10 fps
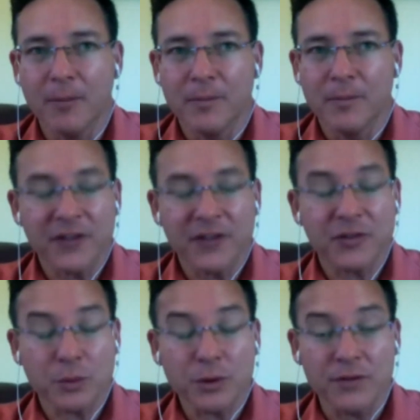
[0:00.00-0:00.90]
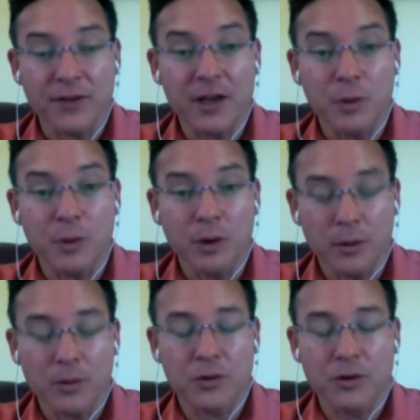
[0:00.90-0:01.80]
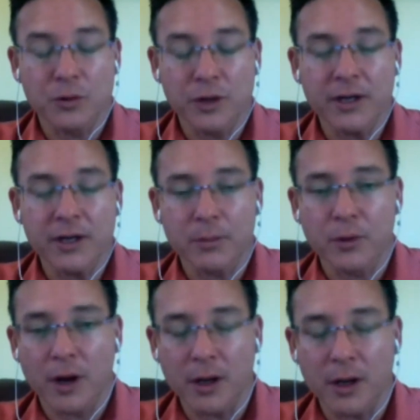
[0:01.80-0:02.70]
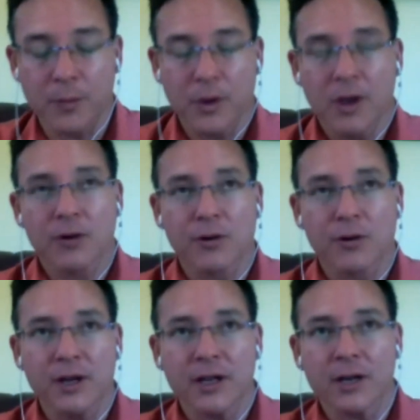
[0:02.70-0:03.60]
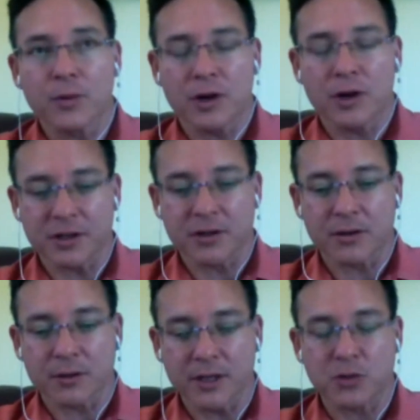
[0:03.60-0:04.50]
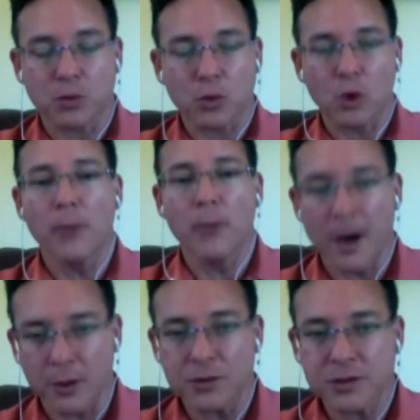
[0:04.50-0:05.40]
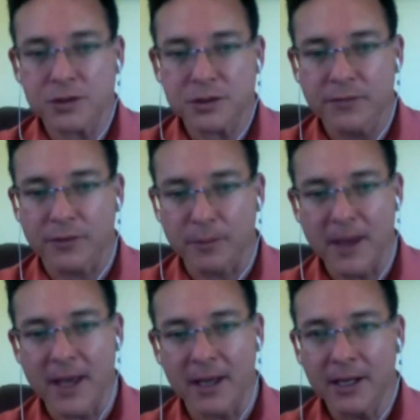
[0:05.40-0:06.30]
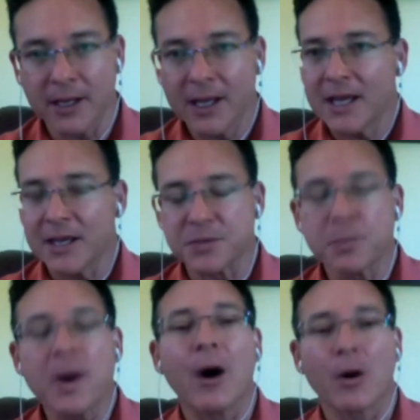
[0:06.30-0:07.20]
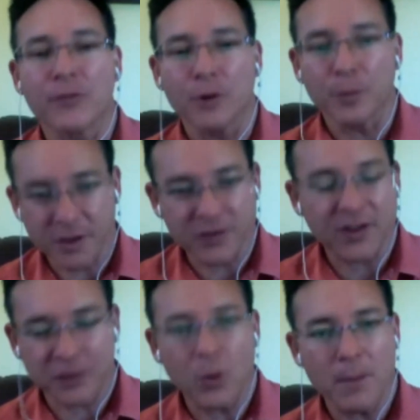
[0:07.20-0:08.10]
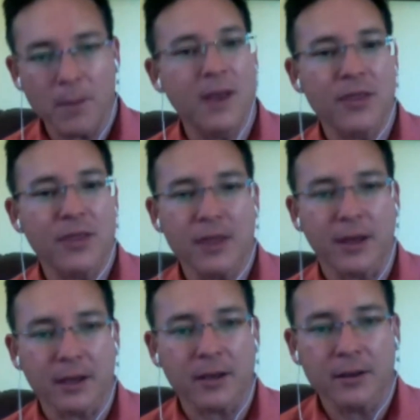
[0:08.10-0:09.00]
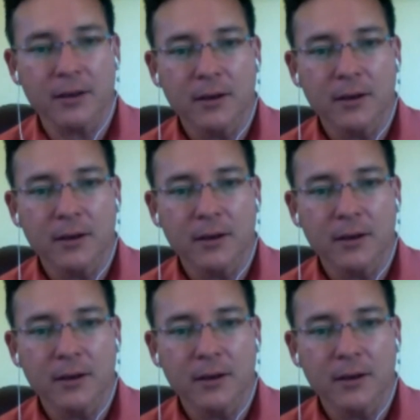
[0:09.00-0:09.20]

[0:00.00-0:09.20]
that's really valuable. Creating a project that creates role models for men is powerful because that's the way men think. I